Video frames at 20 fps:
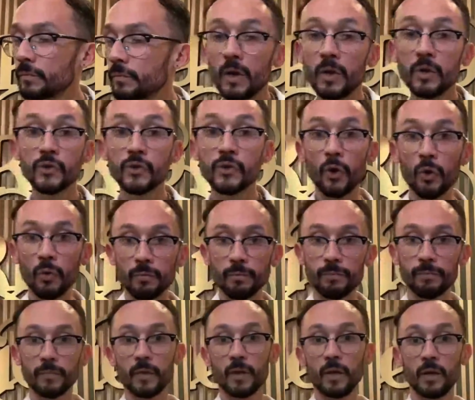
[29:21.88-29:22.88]
So
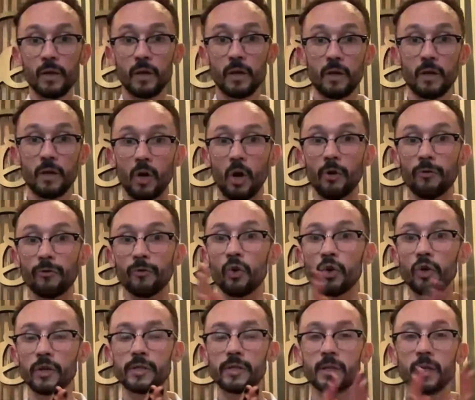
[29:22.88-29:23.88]
of
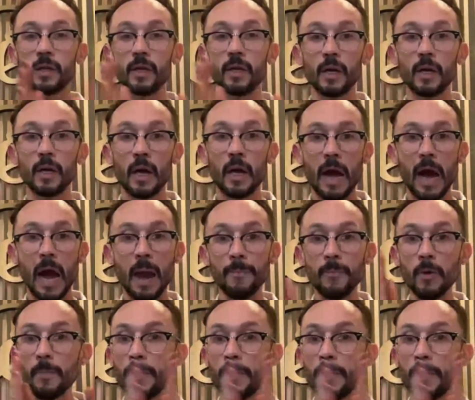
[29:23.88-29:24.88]
course, I
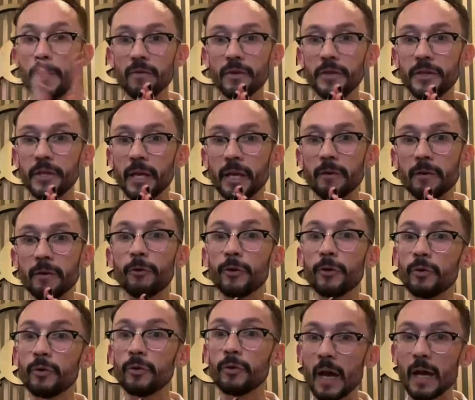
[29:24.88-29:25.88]
prepare everything for
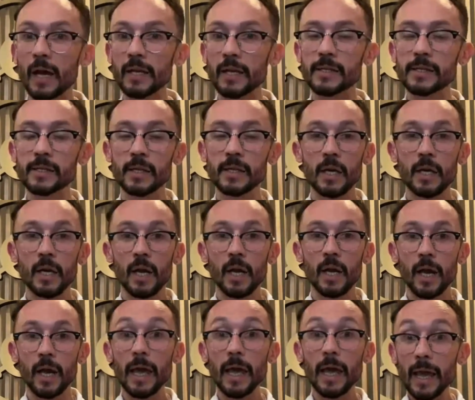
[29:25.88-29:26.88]
you guys,
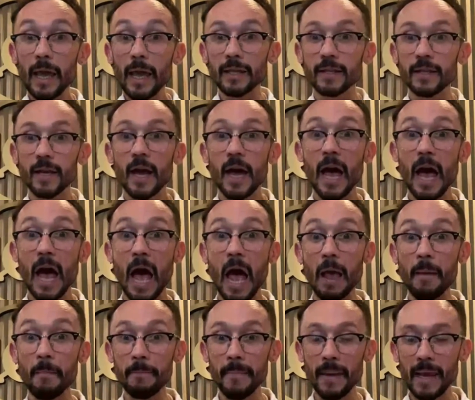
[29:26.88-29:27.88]
and I
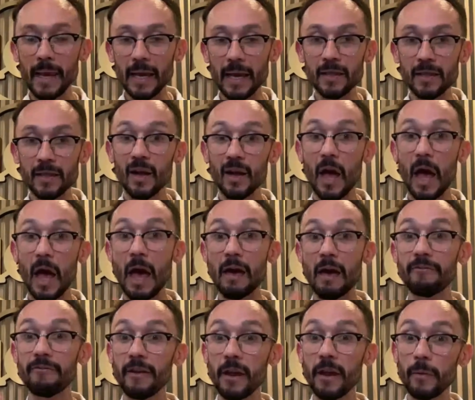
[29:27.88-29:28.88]
made a
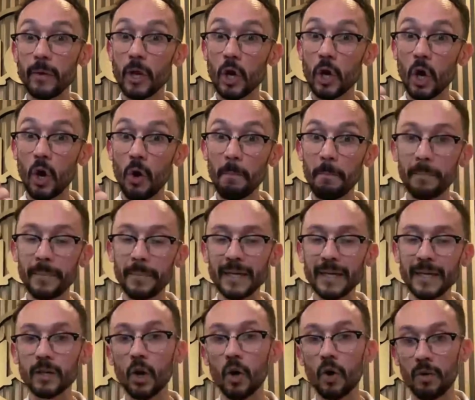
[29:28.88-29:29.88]
very
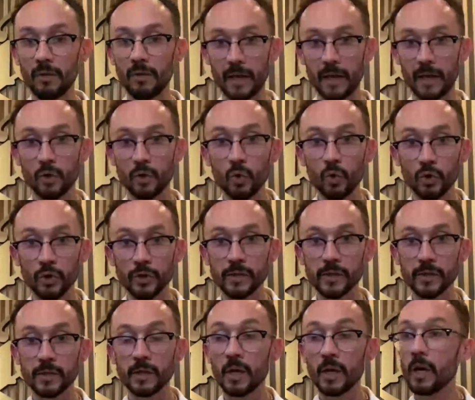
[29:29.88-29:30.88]
complete online course.